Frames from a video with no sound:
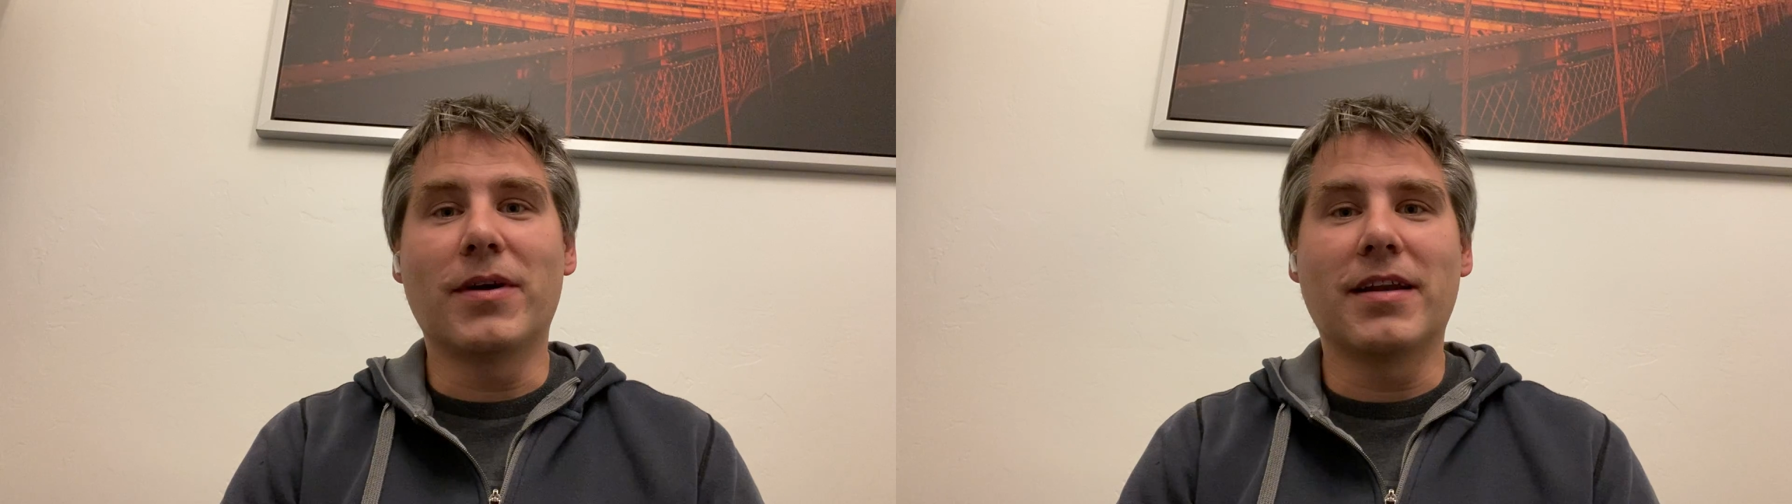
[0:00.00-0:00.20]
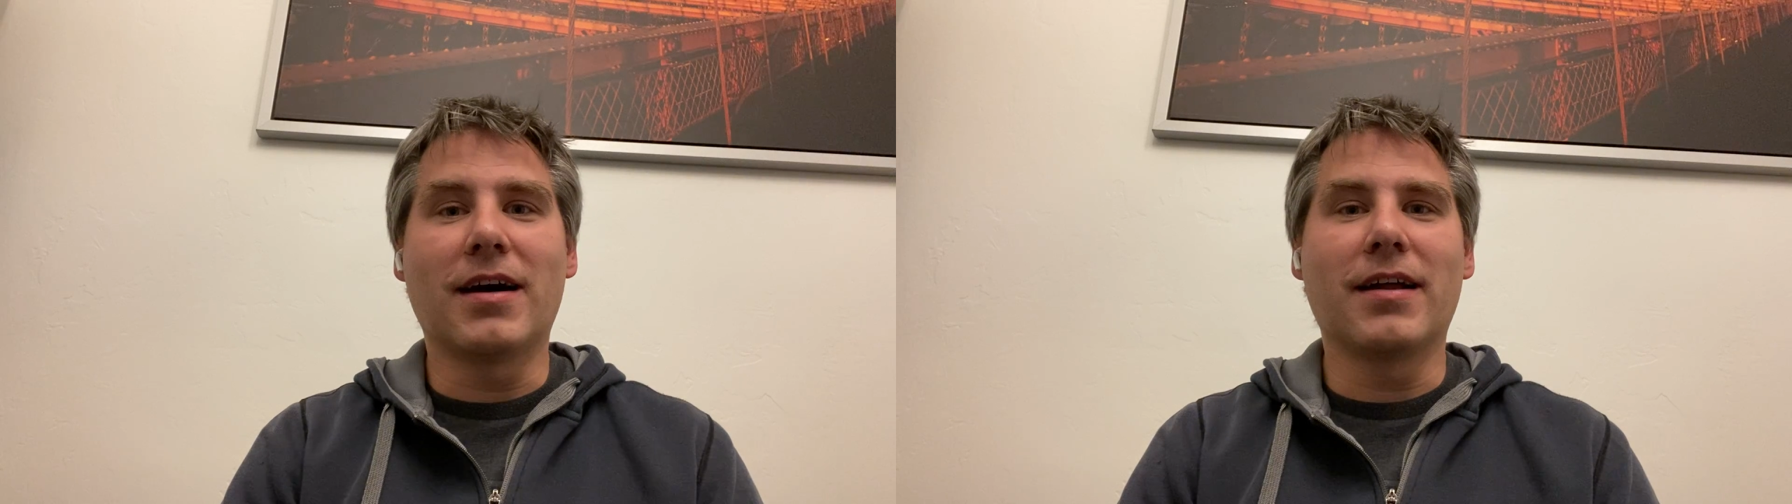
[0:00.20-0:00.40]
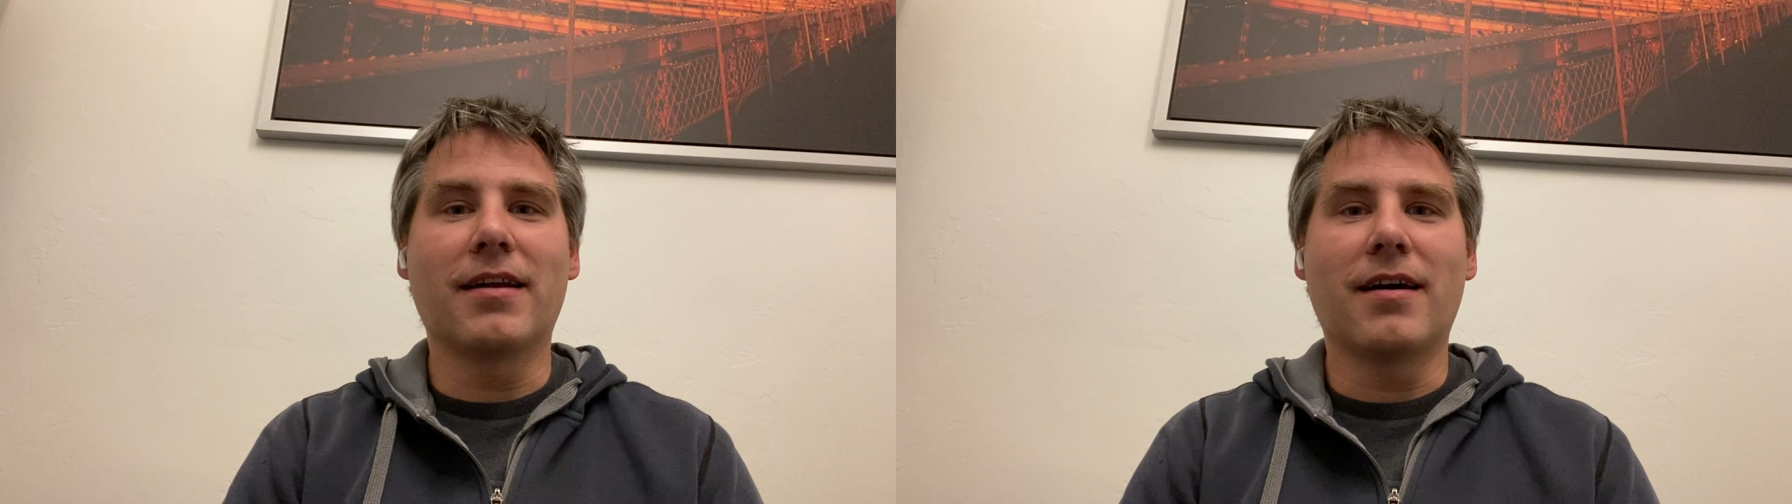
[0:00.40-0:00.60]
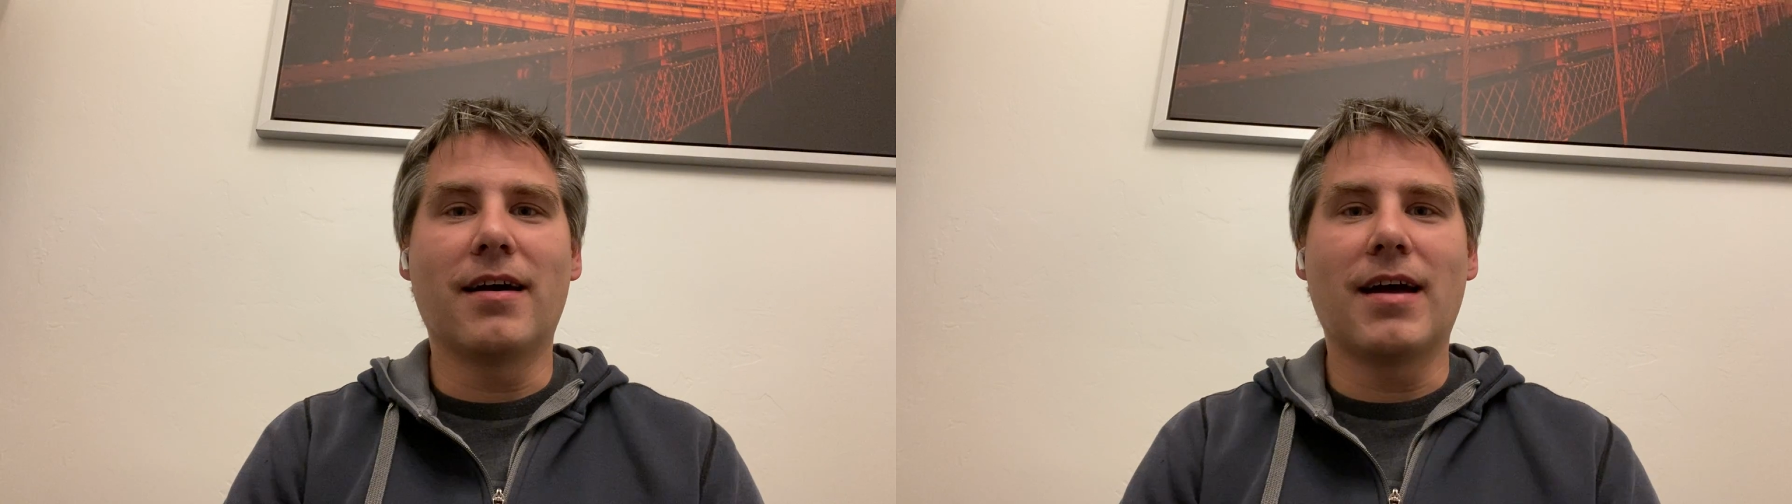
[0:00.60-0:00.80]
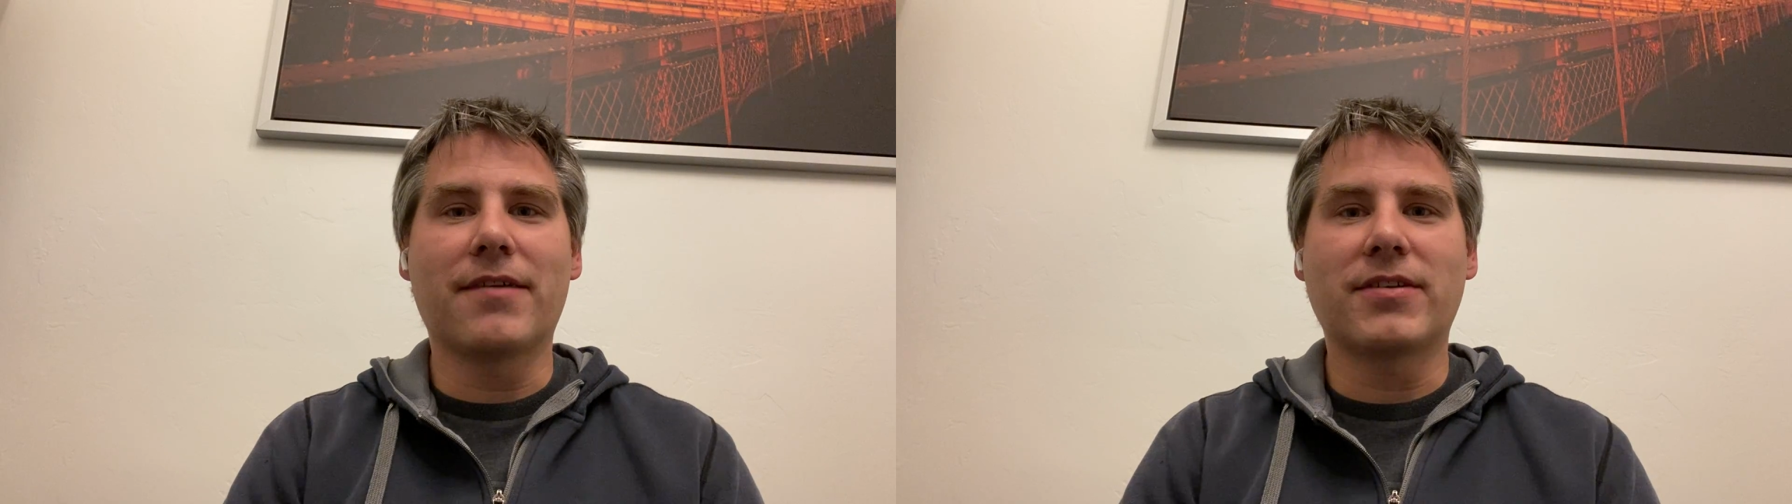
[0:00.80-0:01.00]
and not
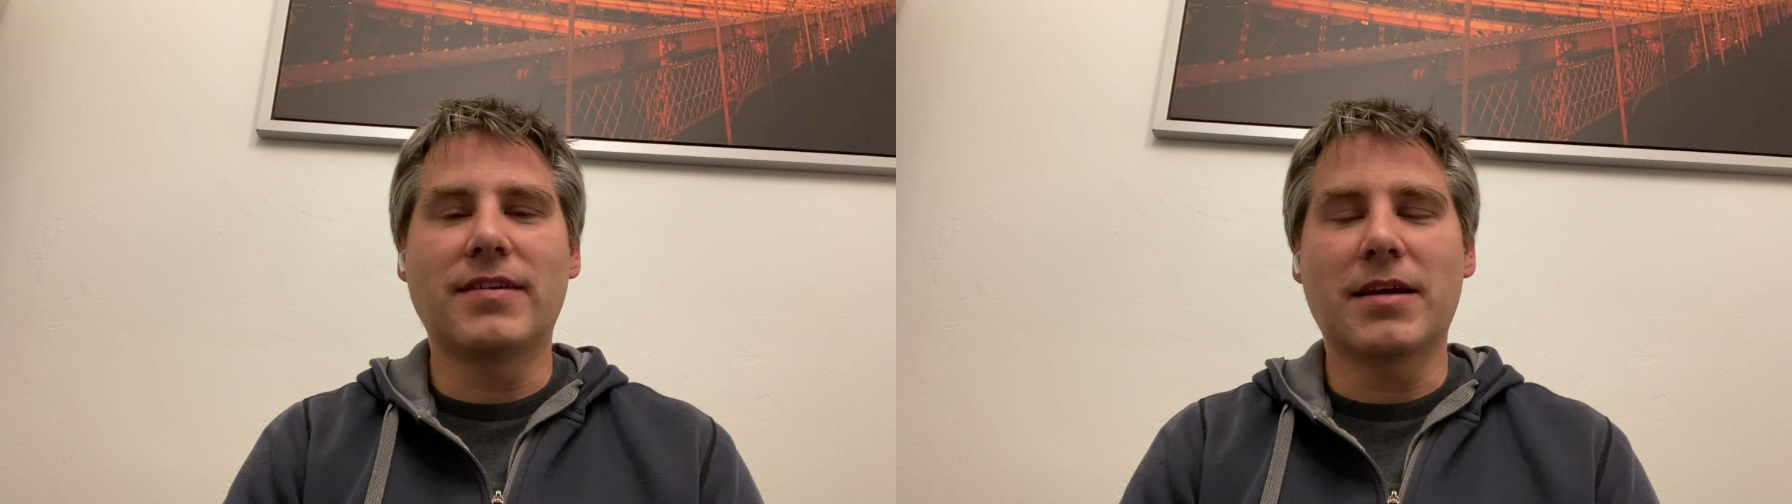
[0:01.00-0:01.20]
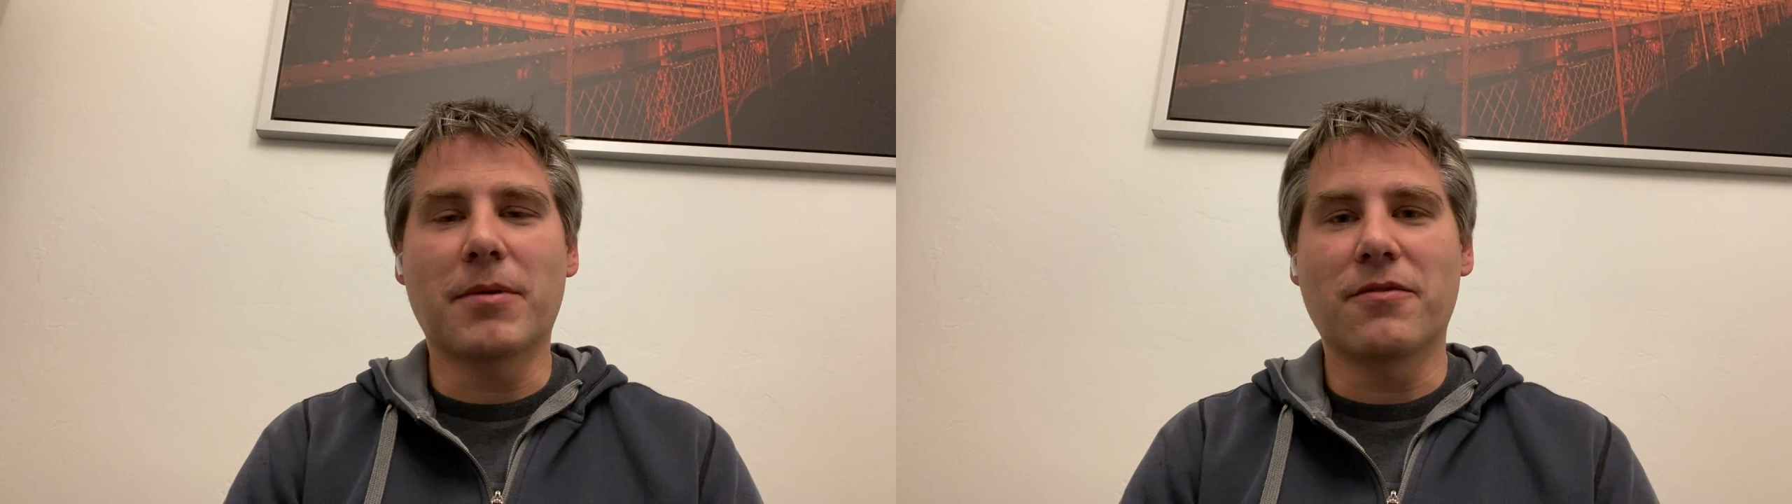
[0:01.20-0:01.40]
have to take my